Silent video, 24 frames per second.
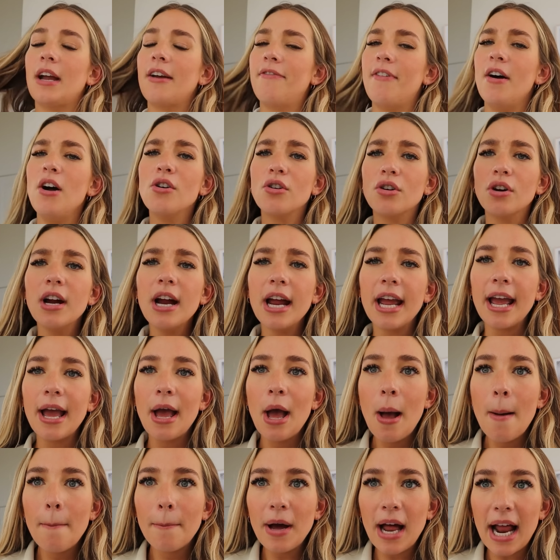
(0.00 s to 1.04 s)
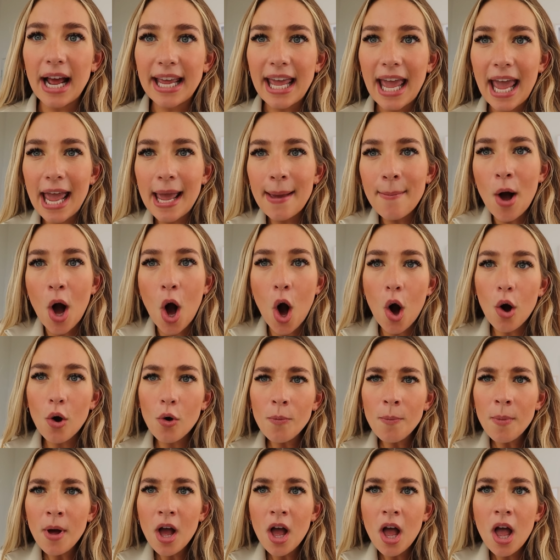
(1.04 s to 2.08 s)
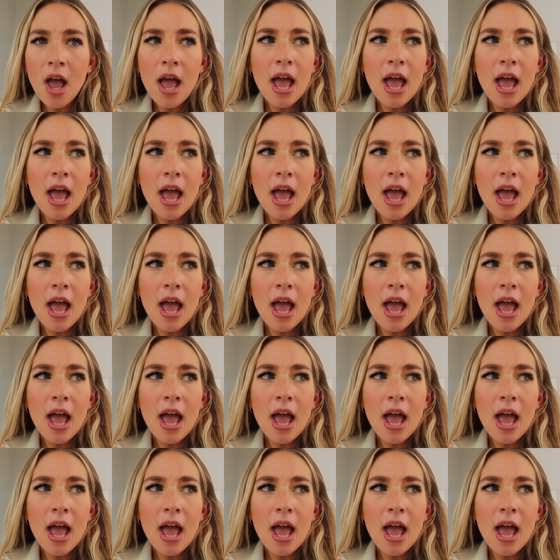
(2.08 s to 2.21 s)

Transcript: I felt great, but I came home